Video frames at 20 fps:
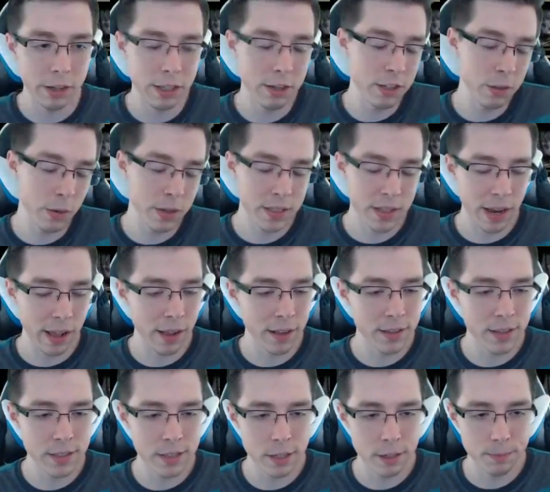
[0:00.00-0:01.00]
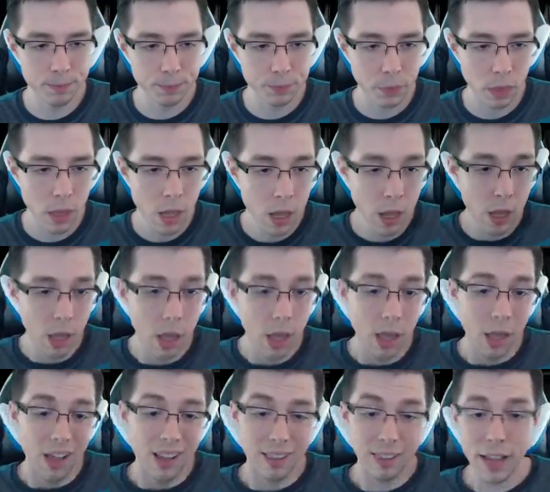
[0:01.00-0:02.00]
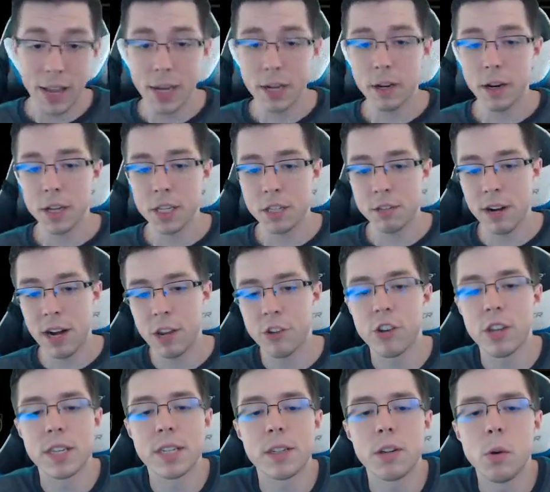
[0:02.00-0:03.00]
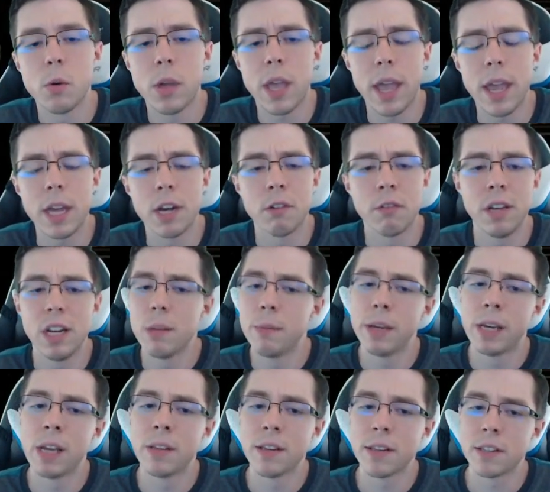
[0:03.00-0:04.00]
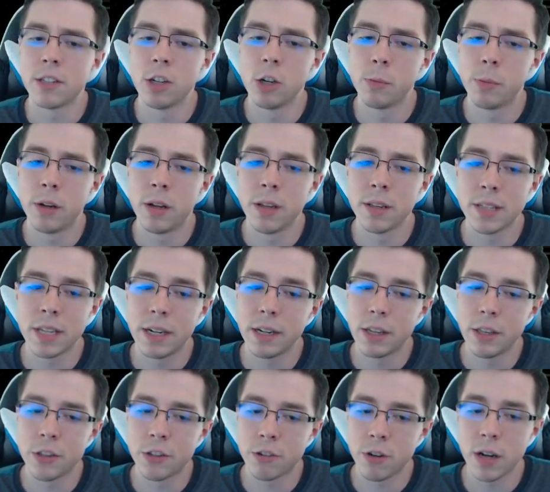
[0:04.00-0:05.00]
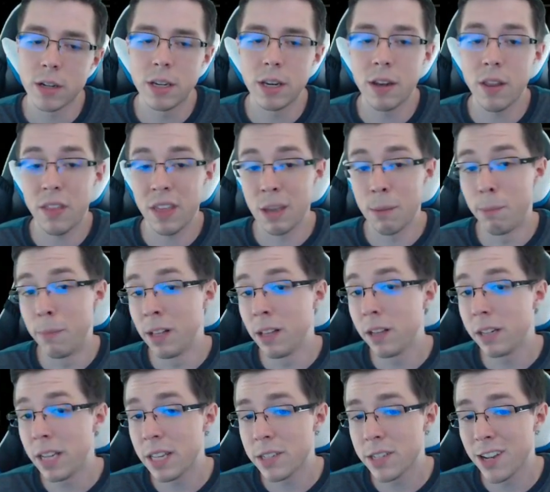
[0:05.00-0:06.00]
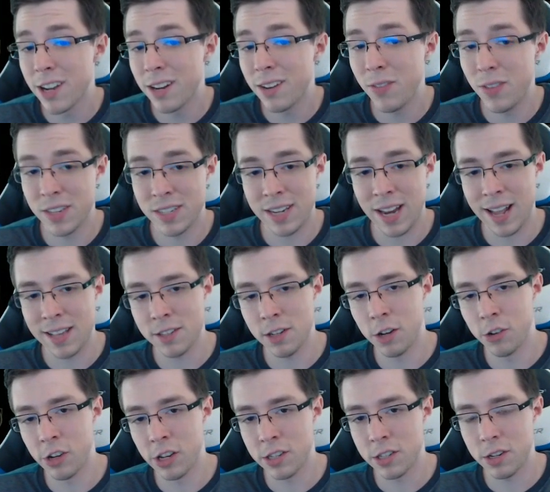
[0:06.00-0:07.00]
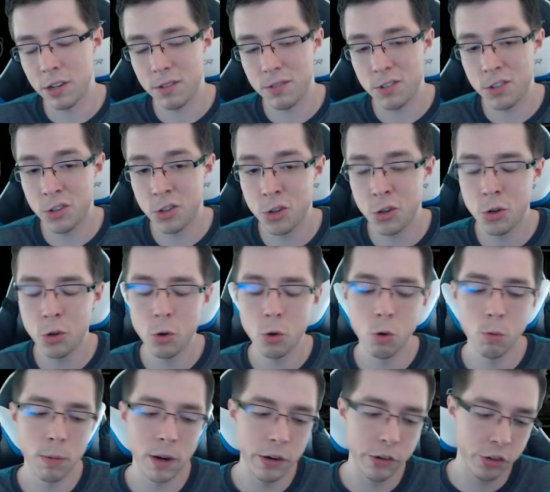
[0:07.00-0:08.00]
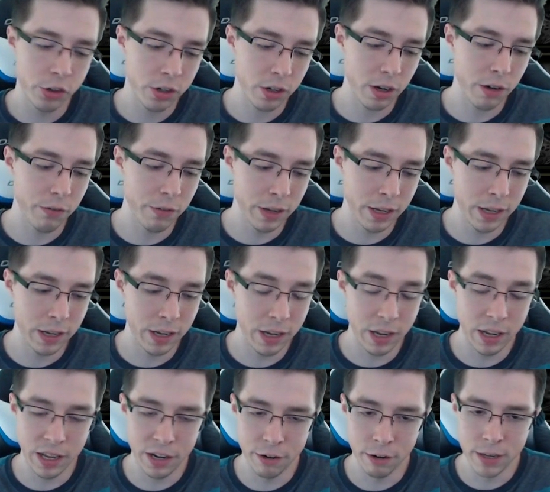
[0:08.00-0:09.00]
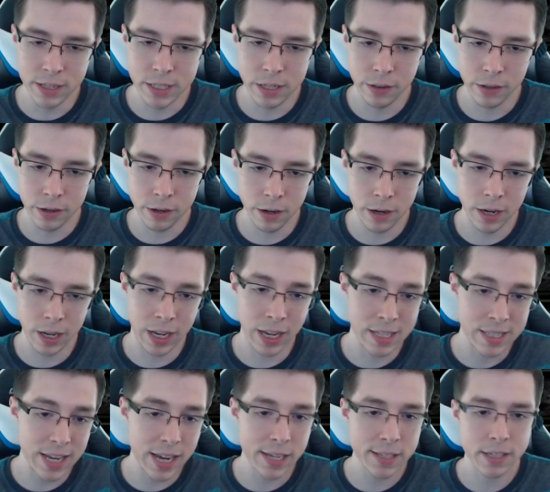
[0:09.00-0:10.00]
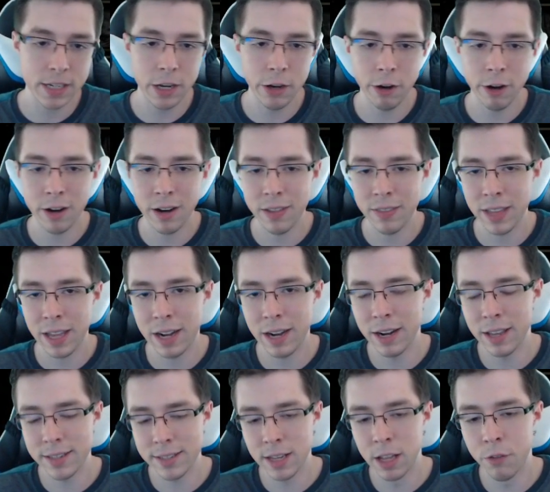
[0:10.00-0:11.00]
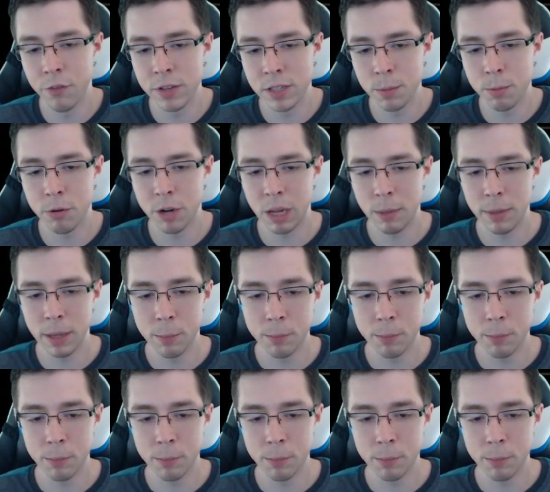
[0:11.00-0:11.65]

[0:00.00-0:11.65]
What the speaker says: use it with silences though. Lionguard Strategist, okay in Arena because it snowballs. In constructed, the ability's good, the stats are just too much of a hindrance to the card. It gets executed, and that in itself is a pretty big